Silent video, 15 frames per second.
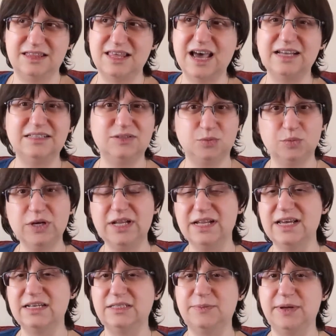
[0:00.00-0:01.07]
that's
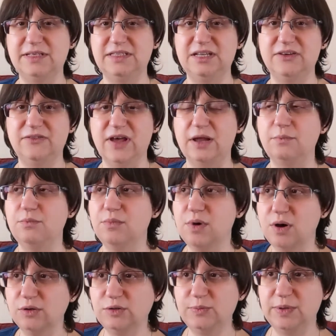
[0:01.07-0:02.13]
really expensive, and
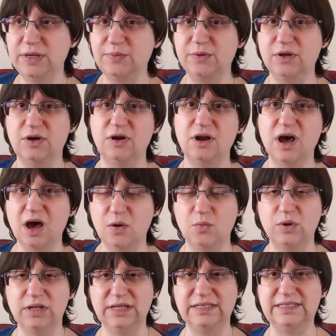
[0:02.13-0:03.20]
most people are not
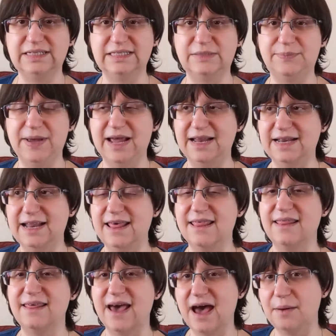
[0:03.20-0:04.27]
willing to spend
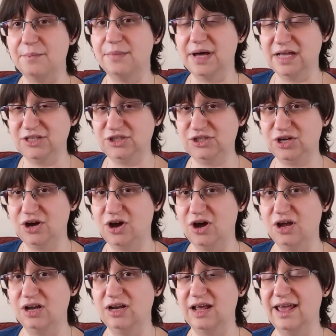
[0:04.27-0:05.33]
that much
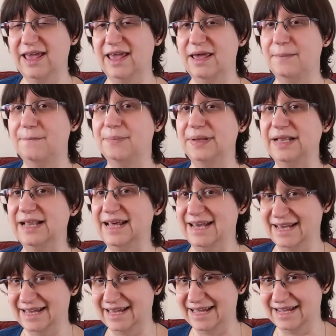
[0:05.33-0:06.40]
on a
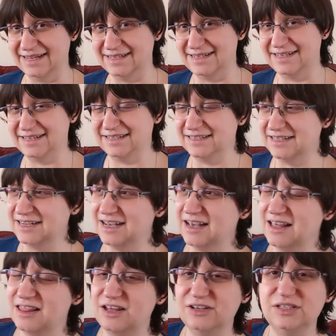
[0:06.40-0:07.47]
blanket.
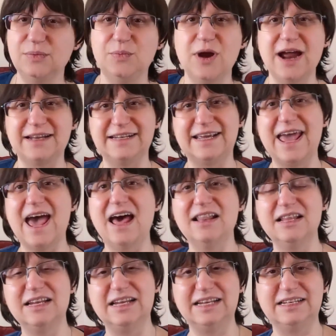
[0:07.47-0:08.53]
There's a
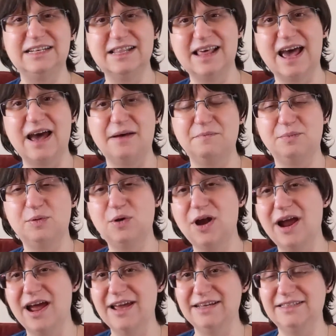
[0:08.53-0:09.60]
practicality to that
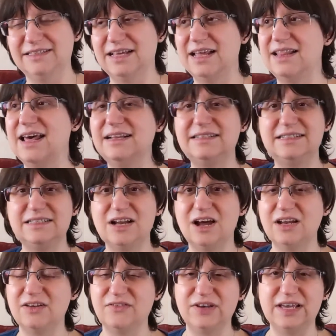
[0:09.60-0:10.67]
price, and that's not
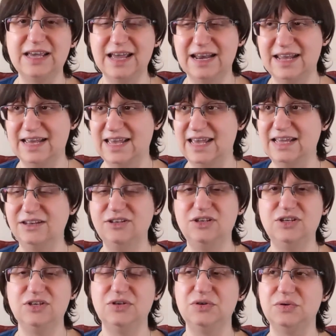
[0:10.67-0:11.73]
even getting
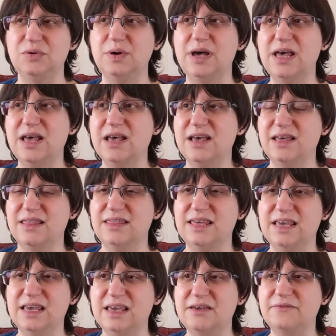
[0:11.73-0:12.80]
into
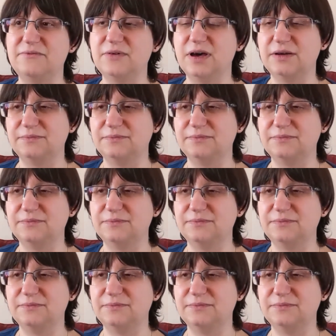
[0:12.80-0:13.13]
the